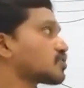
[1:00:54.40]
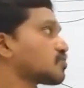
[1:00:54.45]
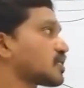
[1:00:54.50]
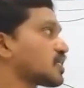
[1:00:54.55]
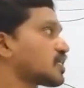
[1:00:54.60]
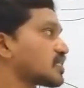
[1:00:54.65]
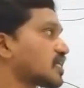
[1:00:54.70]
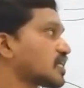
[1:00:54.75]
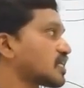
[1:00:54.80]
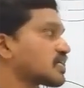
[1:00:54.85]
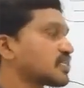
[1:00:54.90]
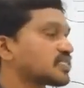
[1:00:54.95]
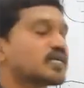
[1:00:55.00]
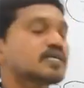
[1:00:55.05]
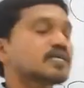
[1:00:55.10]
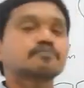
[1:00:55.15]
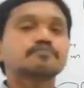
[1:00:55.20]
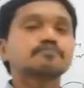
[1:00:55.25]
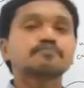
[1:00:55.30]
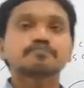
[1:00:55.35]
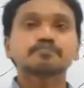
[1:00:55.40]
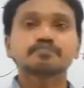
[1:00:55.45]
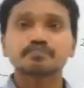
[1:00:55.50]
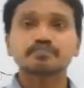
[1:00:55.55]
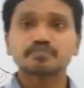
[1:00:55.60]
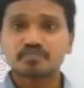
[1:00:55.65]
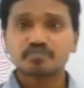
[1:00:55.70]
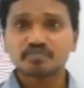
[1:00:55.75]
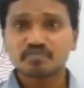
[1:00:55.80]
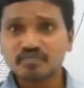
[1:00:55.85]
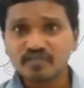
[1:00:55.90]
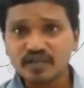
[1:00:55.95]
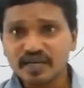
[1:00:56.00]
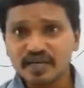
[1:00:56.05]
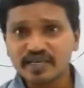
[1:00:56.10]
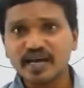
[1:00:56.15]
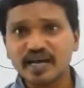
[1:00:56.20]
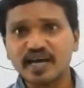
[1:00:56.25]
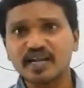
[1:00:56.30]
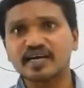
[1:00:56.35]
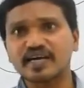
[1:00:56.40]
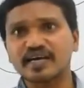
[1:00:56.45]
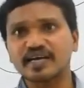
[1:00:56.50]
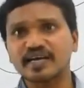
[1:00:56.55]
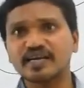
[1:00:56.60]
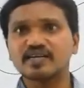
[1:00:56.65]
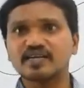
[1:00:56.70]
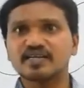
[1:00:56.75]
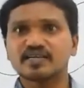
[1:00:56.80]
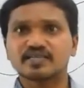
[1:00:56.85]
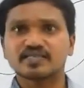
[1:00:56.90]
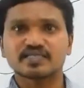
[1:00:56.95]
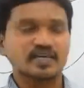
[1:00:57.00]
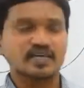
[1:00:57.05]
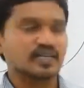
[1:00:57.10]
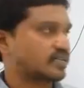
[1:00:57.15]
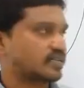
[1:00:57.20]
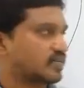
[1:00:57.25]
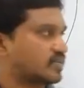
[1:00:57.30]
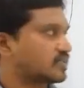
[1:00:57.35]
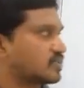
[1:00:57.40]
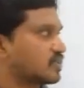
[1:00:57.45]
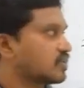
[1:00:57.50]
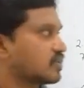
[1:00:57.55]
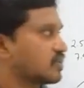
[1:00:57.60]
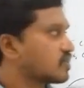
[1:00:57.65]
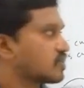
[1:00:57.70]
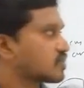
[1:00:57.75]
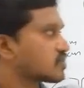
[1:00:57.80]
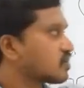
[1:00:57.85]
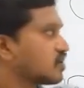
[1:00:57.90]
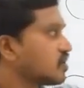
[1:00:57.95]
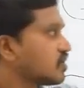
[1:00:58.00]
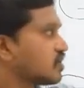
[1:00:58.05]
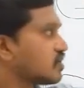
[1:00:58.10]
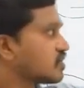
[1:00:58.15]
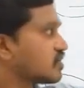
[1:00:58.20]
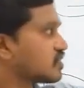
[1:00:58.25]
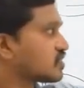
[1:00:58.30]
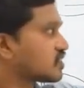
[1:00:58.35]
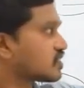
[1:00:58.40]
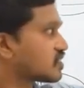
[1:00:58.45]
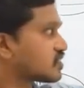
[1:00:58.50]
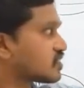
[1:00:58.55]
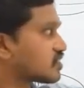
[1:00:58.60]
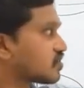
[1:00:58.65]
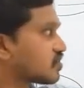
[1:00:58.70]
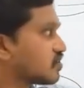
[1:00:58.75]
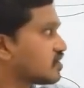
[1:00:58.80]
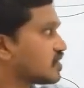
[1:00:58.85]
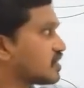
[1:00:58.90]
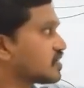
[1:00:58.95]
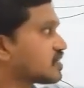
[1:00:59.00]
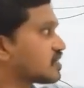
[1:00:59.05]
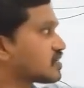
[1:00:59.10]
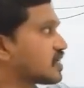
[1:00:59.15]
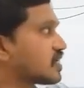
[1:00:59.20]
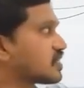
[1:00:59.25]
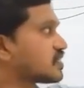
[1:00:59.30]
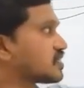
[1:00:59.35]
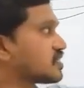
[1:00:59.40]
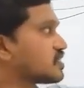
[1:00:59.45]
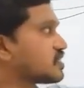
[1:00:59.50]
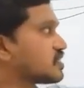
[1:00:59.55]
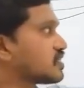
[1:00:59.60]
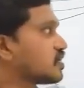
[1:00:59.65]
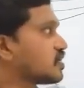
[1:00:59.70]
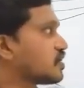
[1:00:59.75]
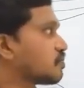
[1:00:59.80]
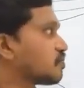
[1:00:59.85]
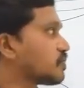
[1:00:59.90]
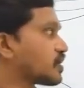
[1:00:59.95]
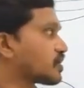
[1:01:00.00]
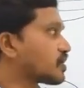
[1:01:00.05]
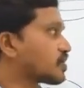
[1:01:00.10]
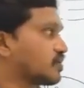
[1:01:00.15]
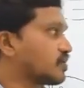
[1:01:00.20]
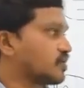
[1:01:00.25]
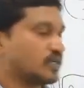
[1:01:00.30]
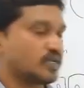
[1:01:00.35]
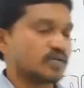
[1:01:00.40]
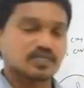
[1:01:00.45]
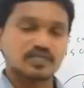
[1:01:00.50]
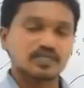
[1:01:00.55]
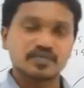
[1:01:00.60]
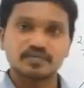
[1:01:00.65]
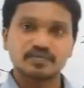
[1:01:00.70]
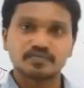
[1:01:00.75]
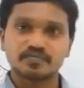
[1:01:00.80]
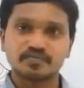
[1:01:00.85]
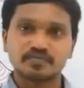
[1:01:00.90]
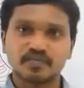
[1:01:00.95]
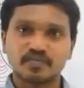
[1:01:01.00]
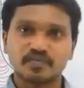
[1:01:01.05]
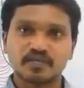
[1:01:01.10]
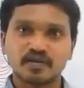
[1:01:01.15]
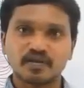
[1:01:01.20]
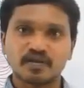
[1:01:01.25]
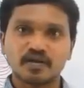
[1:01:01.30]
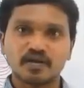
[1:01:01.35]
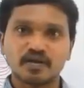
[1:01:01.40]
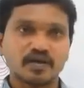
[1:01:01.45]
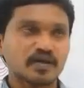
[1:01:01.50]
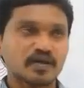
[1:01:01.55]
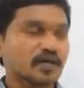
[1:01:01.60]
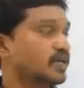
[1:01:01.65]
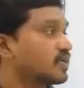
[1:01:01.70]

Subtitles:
sulcus and calcarine sulcus. So this is cuneus and this is precuneus, right?